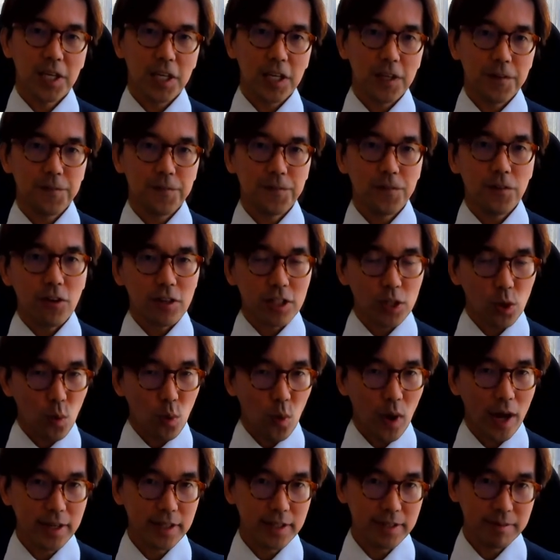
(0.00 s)
If you are the
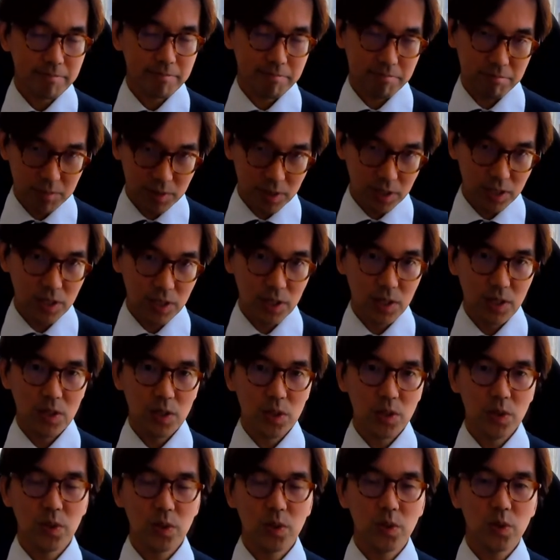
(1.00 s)
one
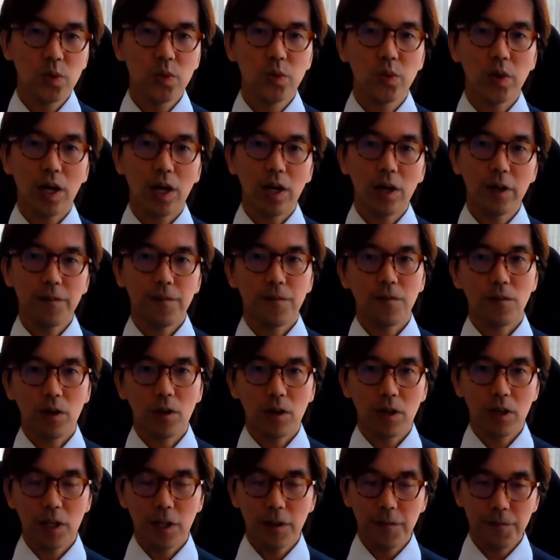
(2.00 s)
who, if
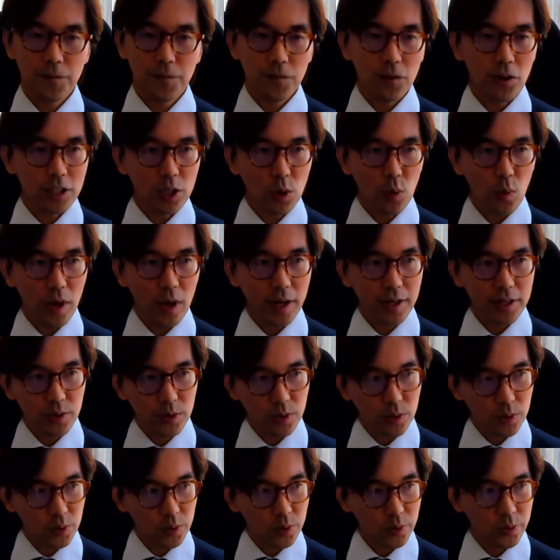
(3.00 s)
if you are the one
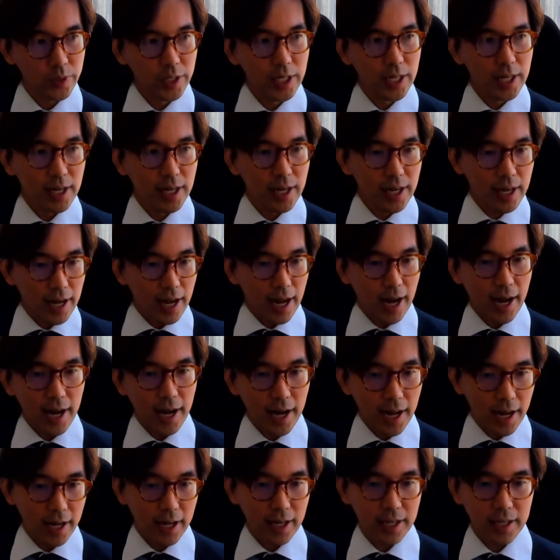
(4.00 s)
who
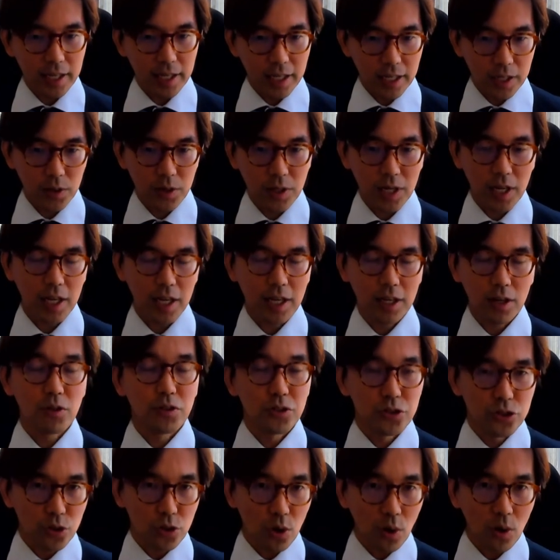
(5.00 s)
uh, who can
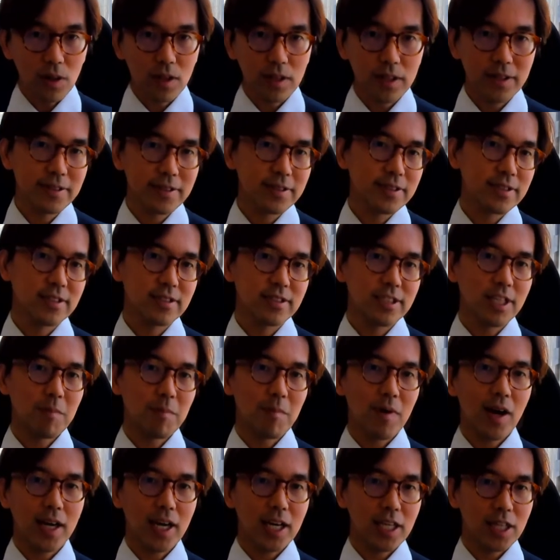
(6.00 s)
control the
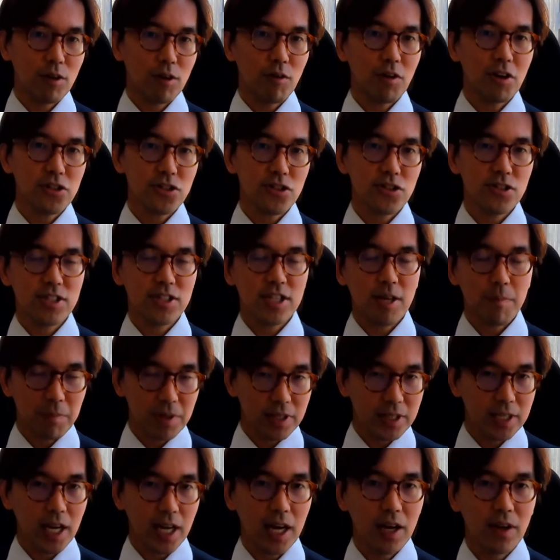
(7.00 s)
market directions up
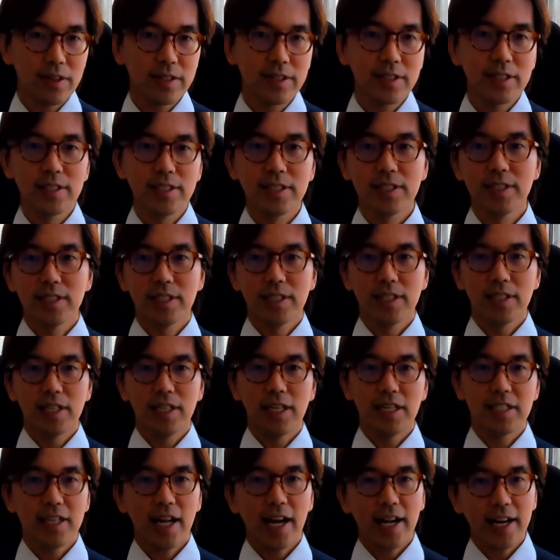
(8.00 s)
and down,
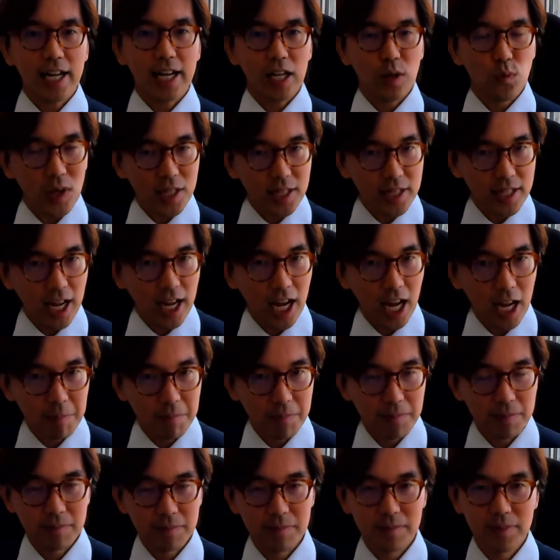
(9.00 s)
exactly what time